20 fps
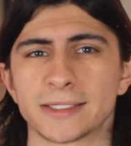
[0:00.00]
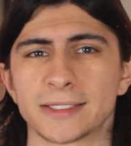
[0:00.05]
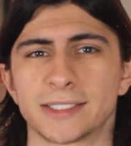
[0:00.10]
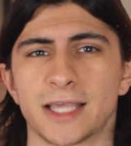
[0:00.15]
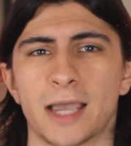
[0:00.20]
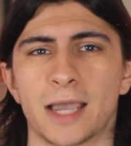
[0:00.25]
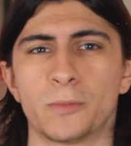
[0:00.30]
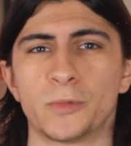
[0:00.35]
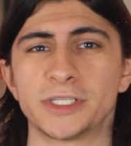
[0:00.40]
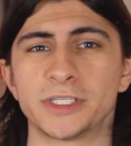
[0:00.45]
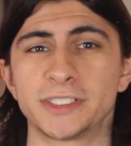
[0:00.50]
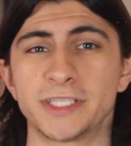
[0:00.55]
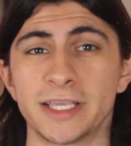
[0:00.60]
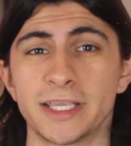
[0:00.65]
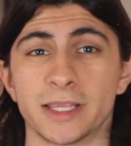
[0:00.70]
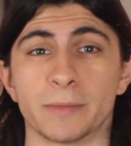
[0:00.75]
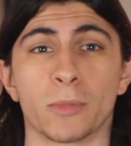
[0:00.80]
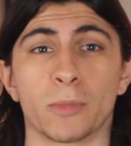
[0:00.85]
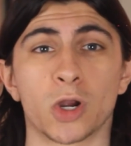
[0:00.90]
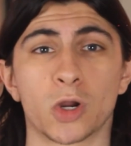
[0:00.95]
time we see the
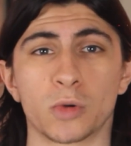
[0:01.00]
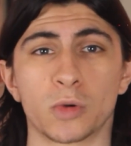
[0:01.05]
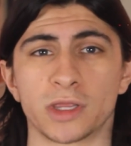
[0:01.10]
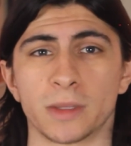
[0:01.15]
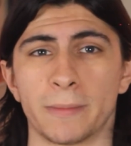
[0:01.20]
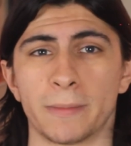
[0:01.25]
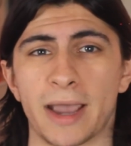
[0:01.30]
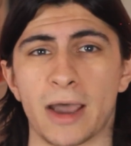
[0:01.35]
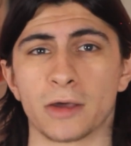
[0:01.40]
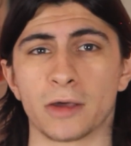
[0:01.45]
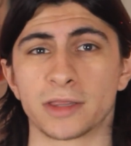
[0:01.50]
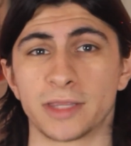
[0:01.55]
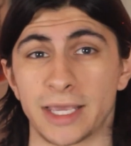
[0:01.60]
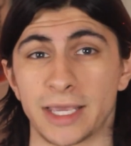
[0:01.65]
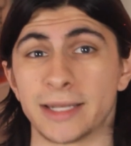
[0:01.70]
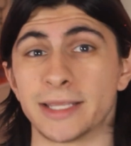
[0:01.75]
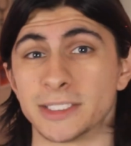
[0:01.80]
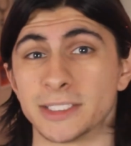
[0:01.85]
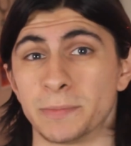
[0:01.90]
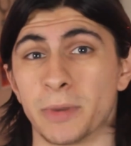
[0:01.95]
Merc with a Mouth and
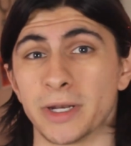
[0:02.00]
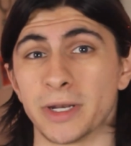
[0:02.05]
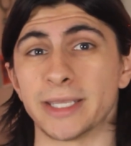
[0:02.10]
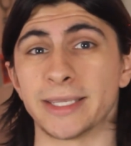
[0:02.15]
his buddy